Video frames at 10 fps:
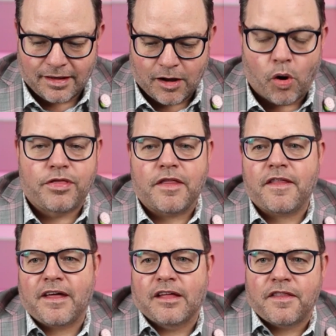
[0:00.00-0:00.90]
Then
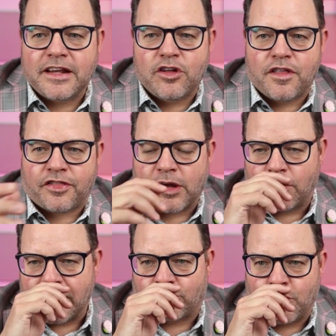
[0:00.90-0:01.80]
they do the thing where
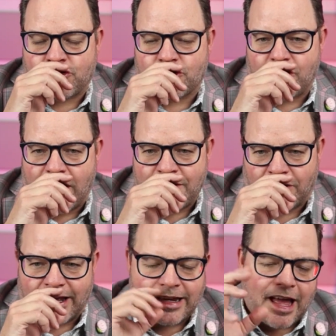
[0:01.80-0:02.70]
they switch your driver.
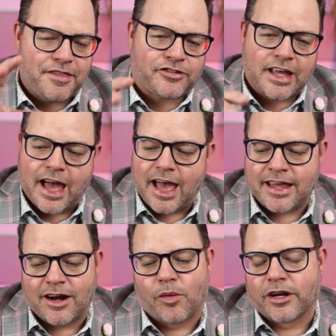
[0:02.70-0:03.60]
Like, yeah, this guy, you
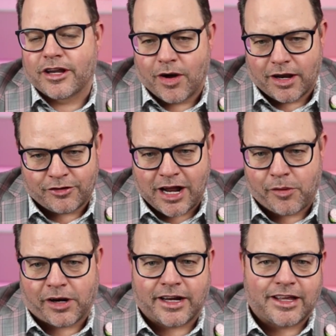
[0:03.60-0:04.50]
don't want to do it. So now we're
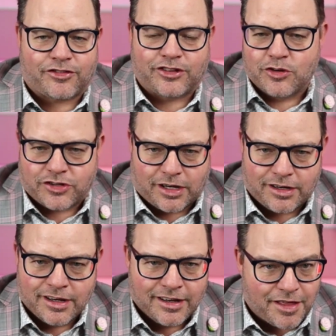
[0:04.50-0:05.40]
going to get Susan.
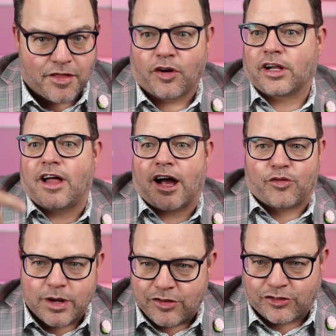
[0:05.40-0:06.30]
And then the clock
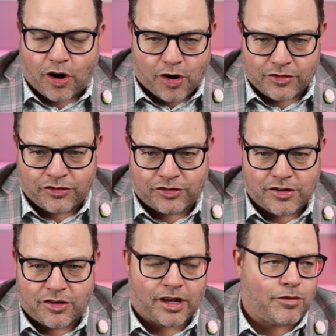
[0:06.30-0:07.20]
restarts. And
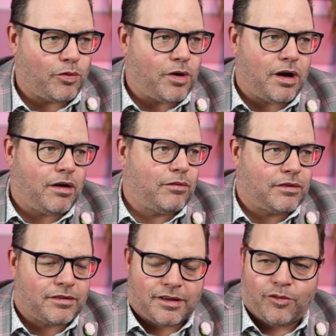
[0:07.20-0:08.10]
you're like, whoa,
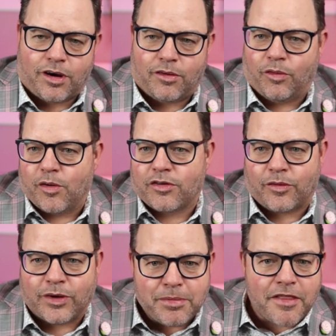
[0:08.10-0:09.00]
what happened
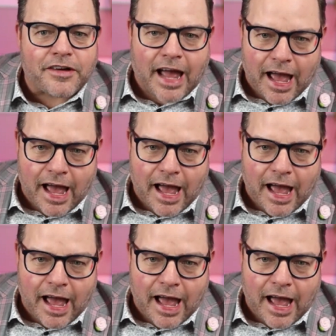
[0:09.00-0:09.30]
to the other guy?